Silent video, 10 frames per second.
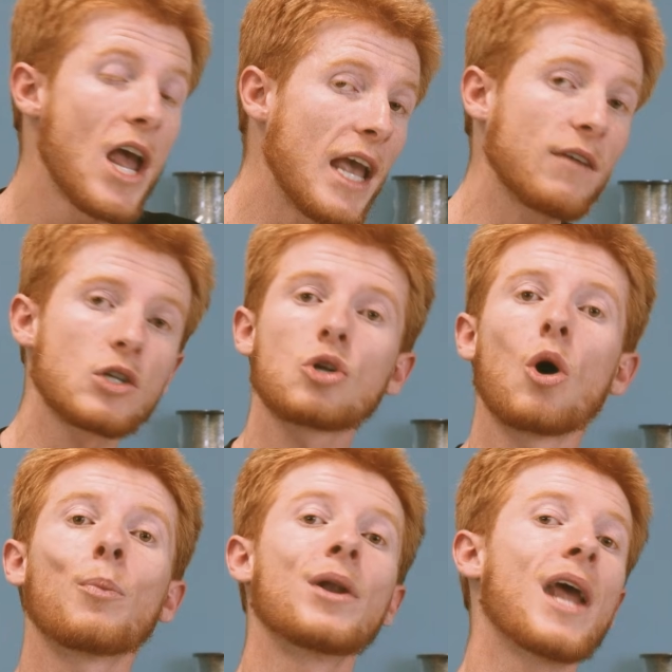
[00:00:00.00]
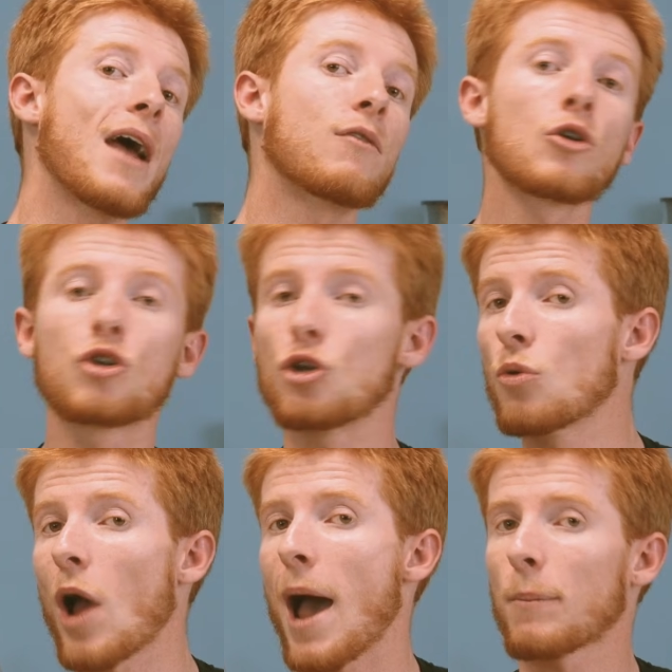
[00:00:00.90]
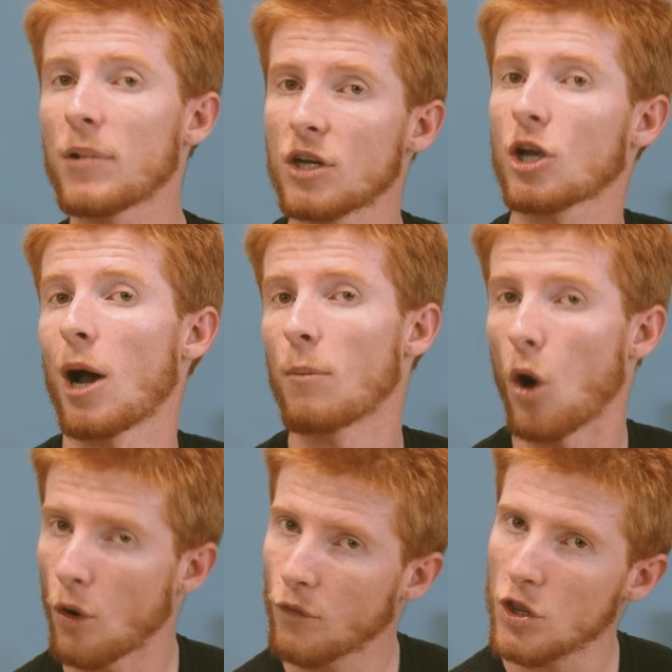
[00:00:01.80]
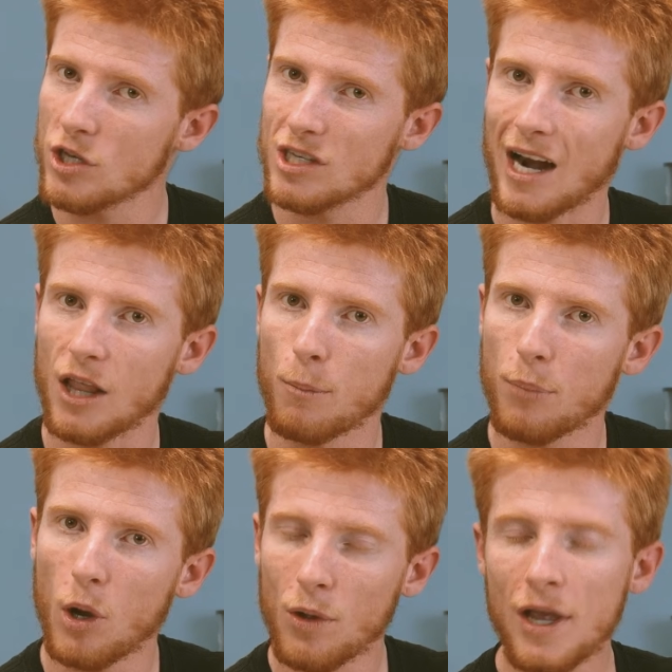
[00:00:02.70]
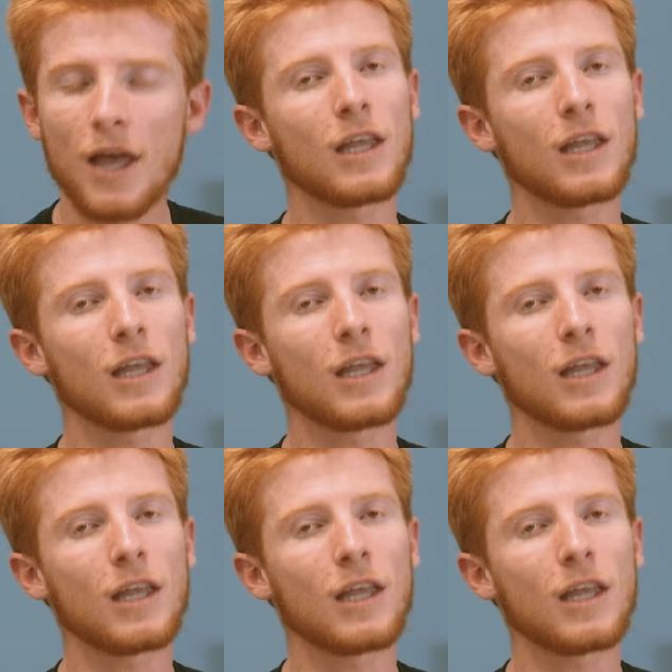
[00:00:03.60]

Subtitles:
If sculpin ever do happen to come over the side of the boat,